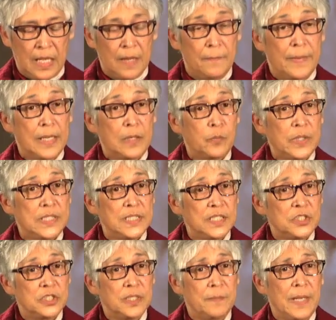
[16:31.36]
But we
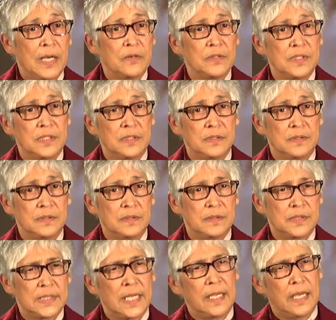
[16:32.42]
teach them how to
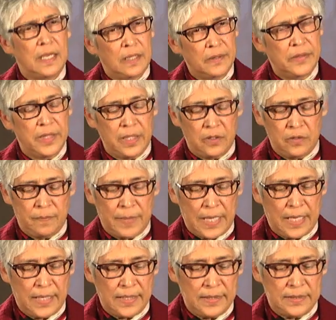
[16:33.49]
say healthy
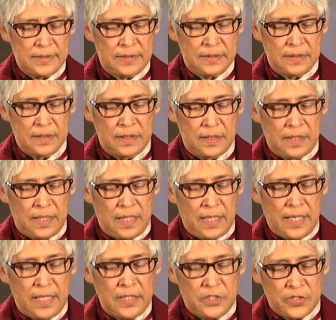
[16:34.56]
goodbyes.
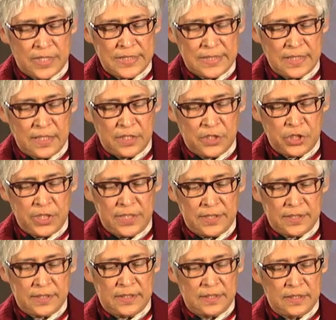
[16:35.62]
And trusting
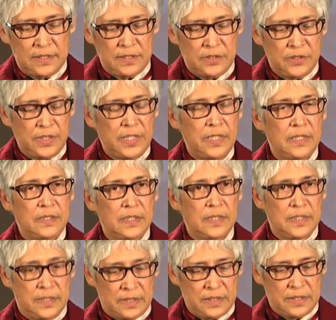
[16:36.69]
Jesus to heal the
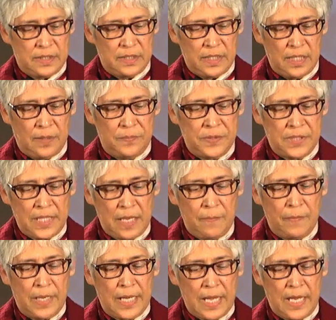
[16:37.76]
hurt helps the
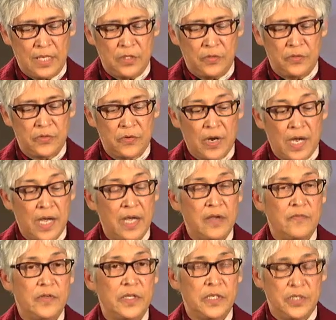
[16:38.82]
MK to
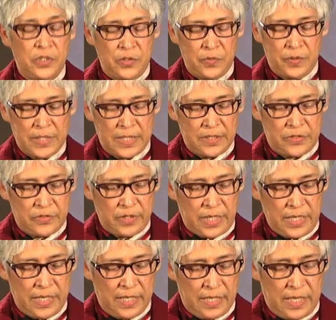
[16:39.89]
thrive in a new
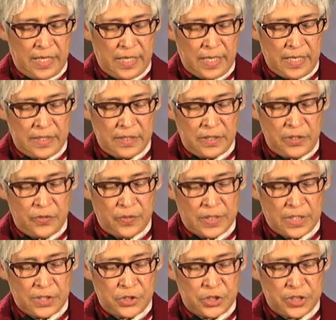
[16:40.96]
country and a new
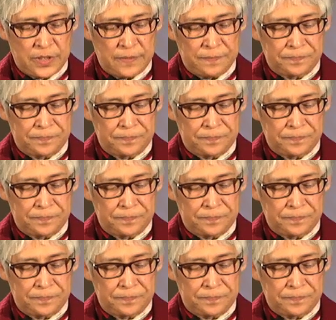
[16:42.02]
culture.